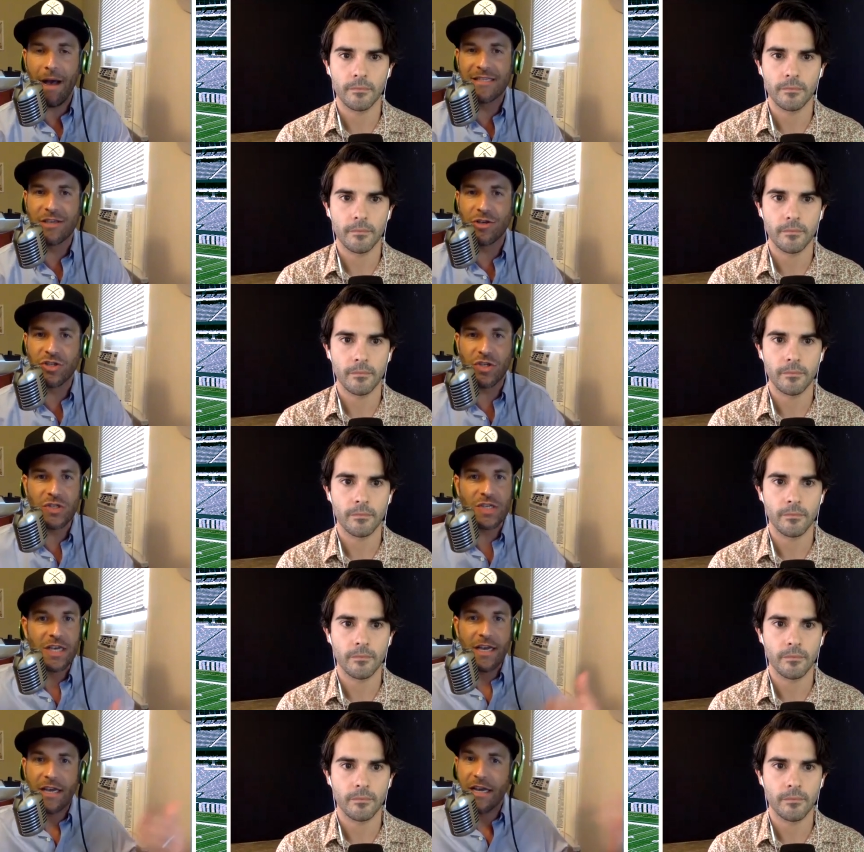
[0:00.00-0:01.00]
Speaker 1: socials.
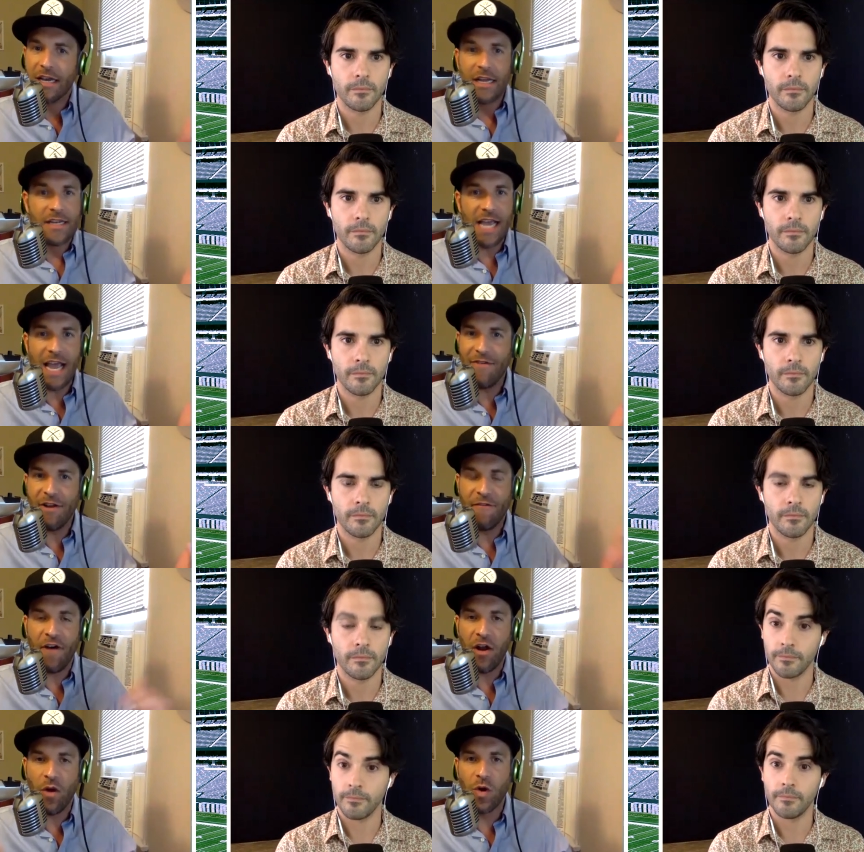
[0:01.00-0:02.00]
Dave, any
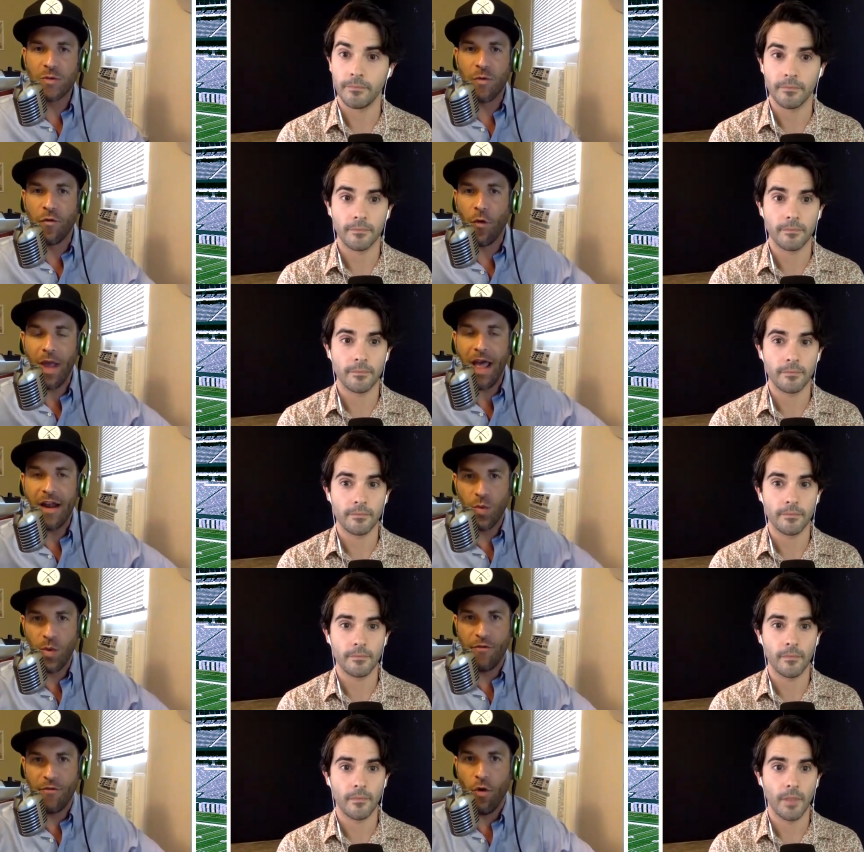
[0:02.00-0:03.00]
final words before we head into week
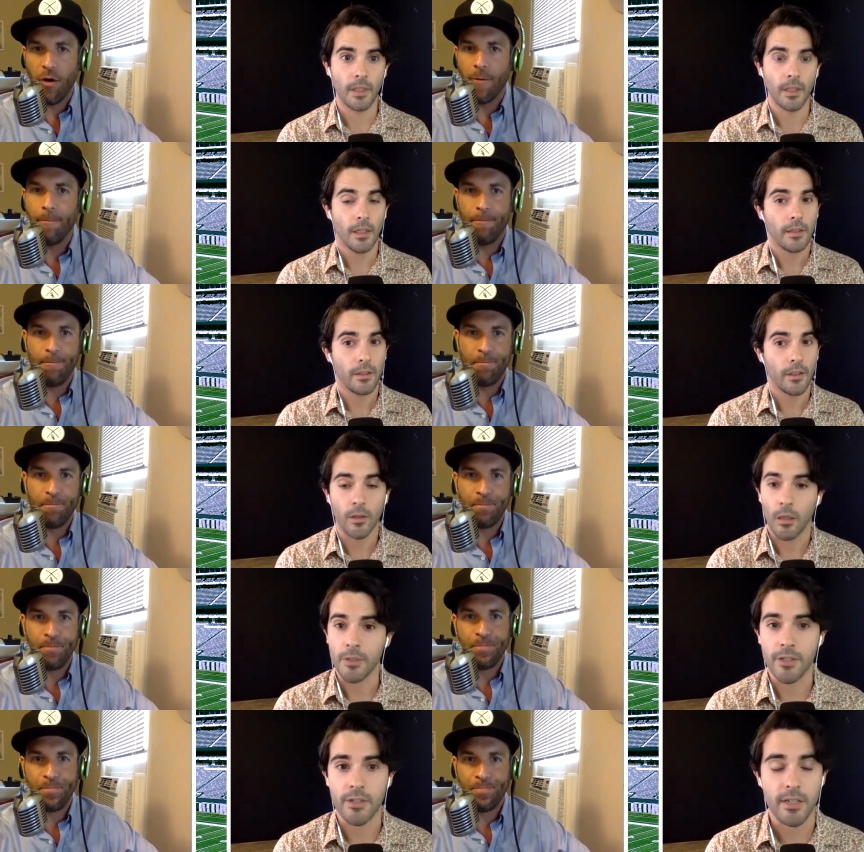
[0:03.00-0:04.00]
four? No, I'm
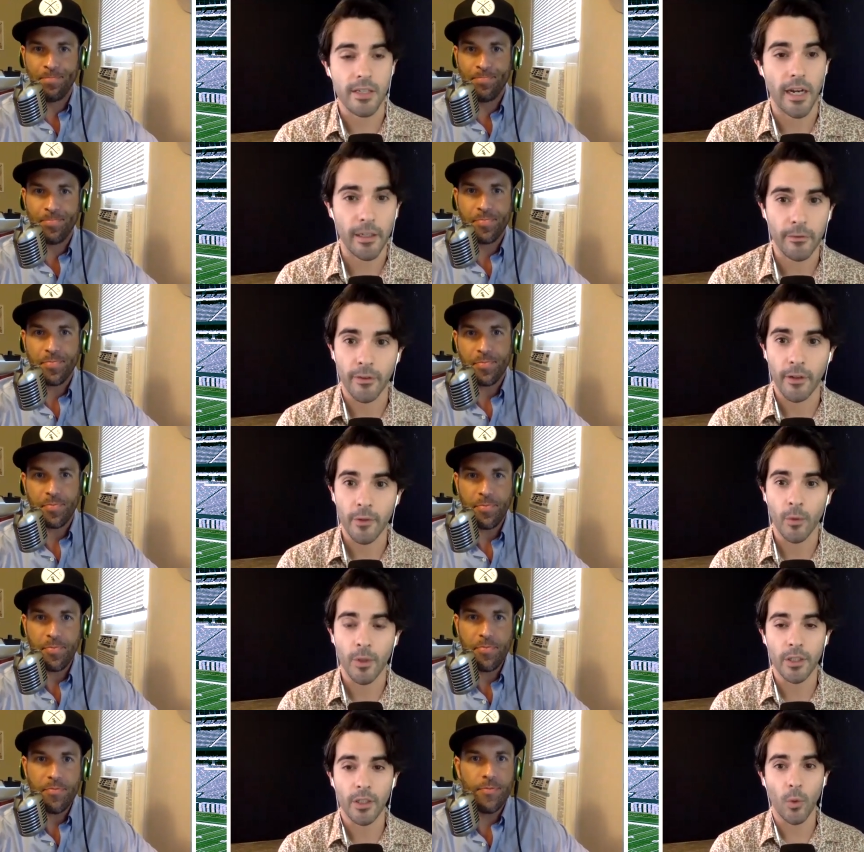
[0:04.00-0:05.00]
just excited
Speaker 2: for
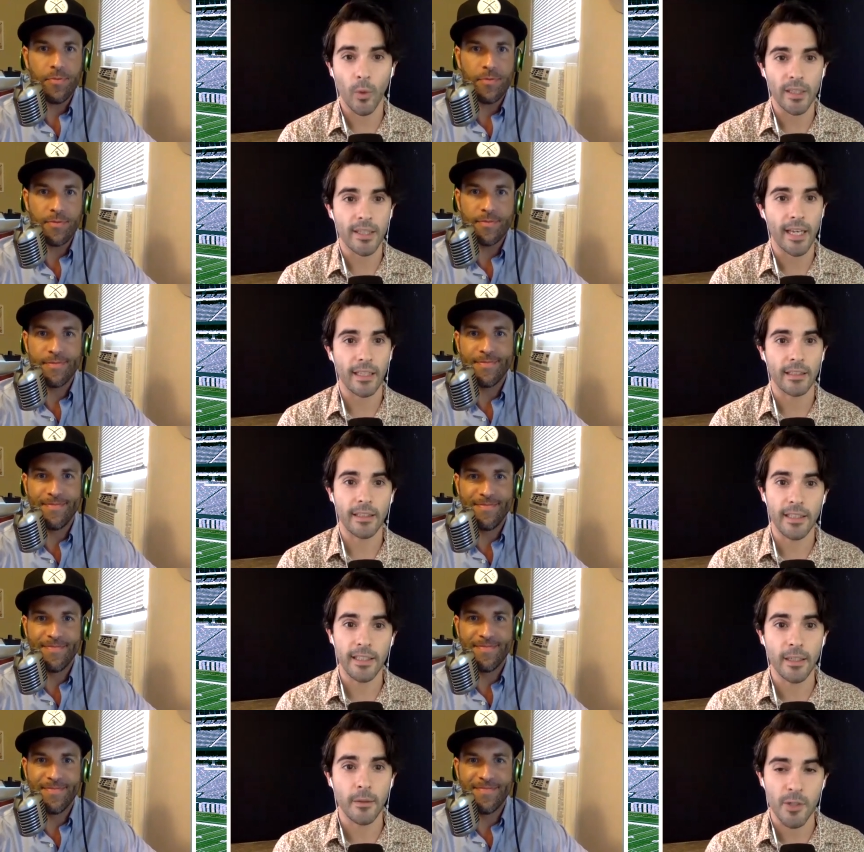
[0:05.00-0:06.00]
everyone to go win that
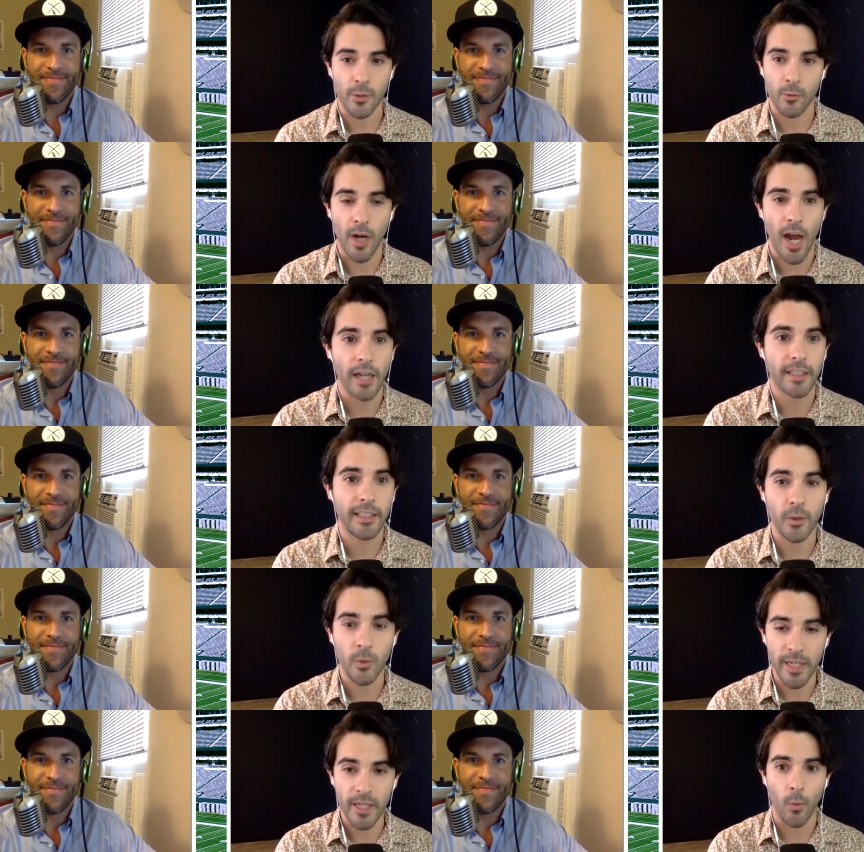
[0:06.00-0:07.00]
league. It was a rocky
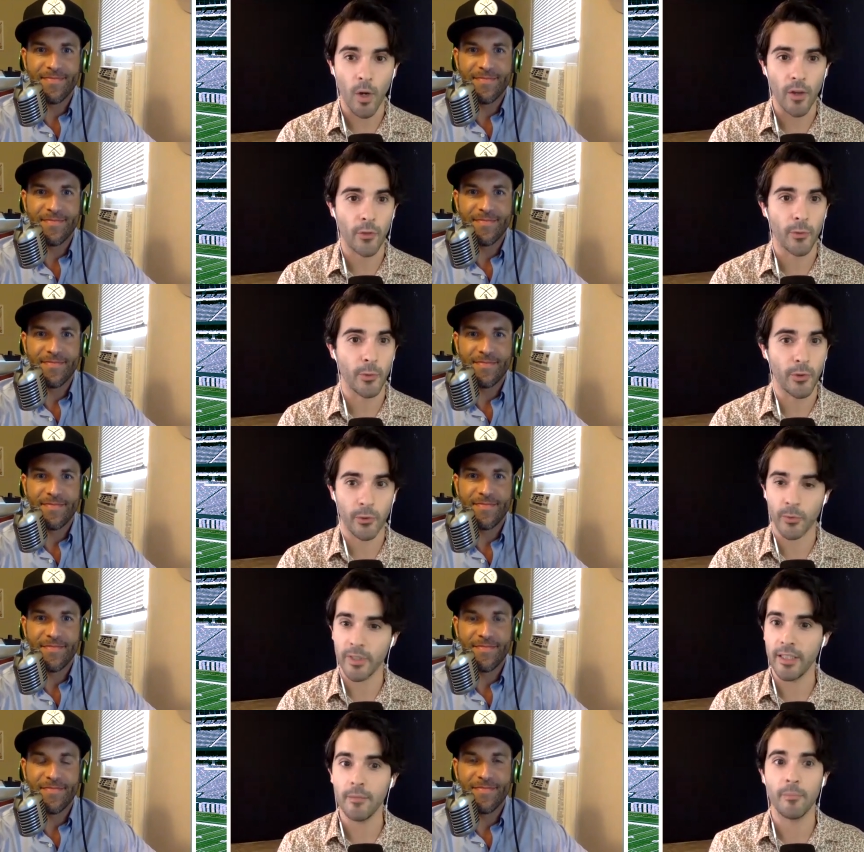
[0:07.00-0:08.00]
week one through
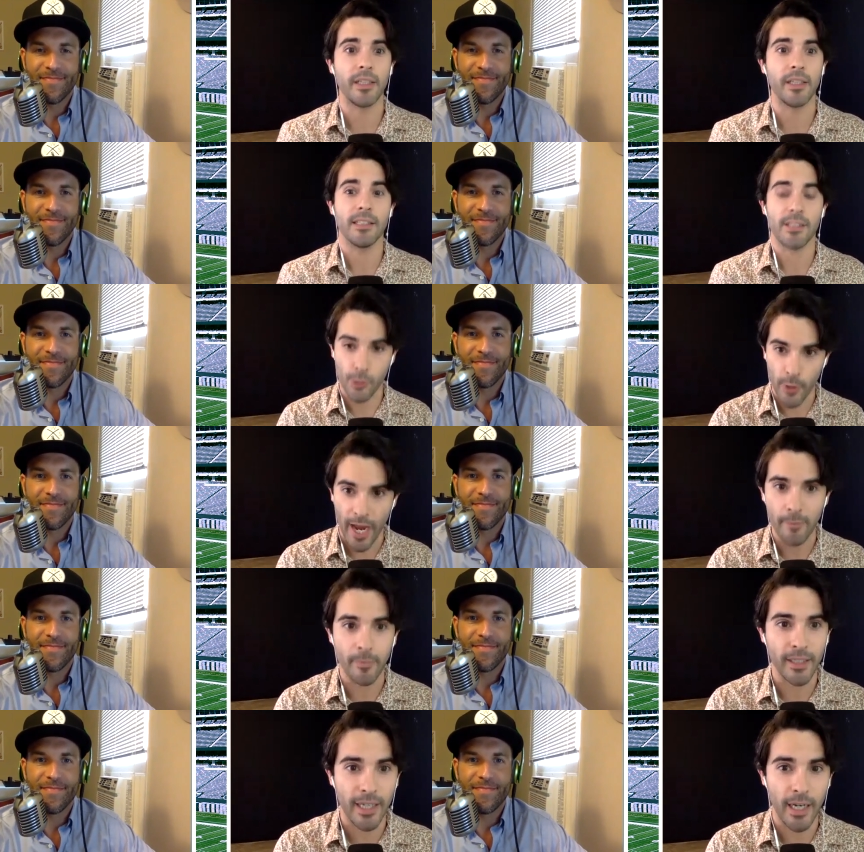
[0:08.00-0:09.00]
three, but strap
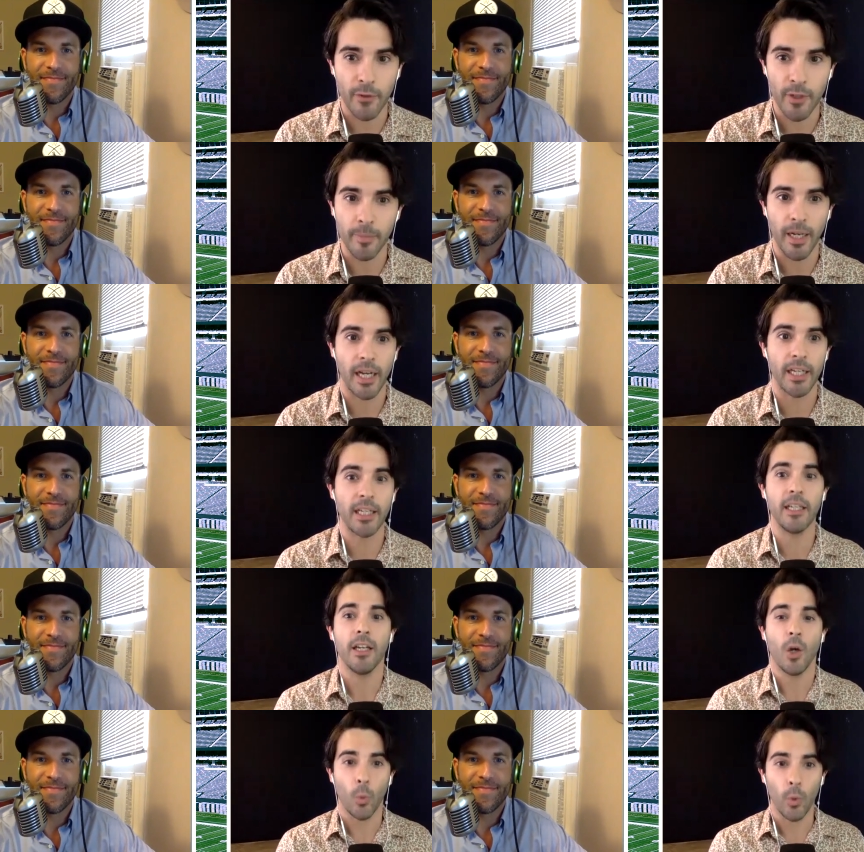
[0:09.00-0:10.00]
in, everybody.
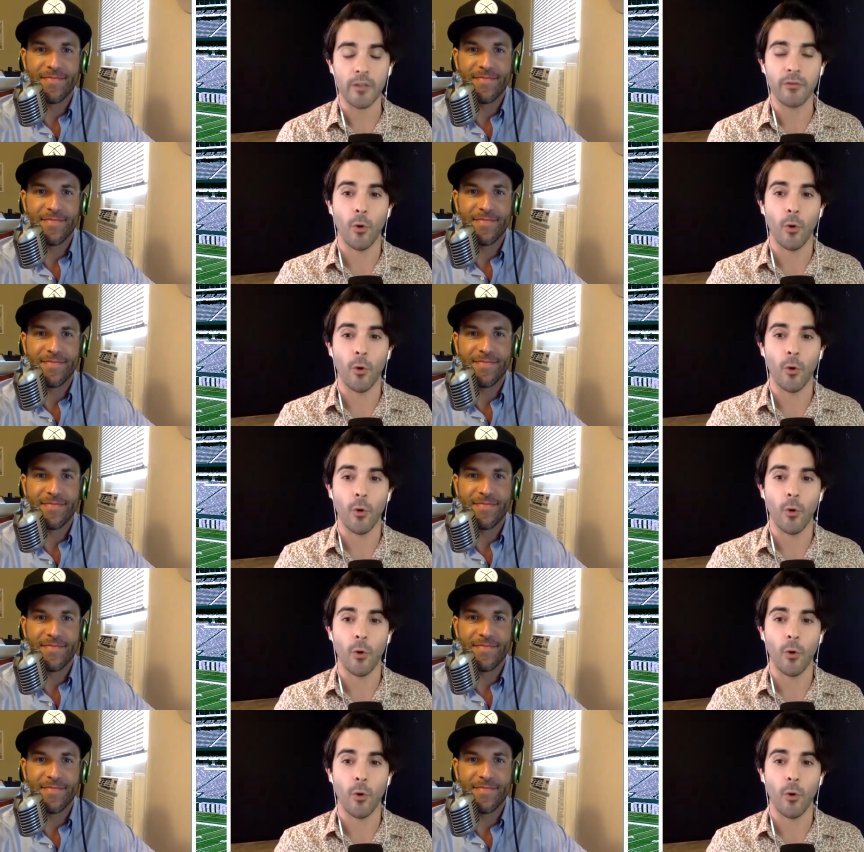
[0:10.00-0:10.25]
Week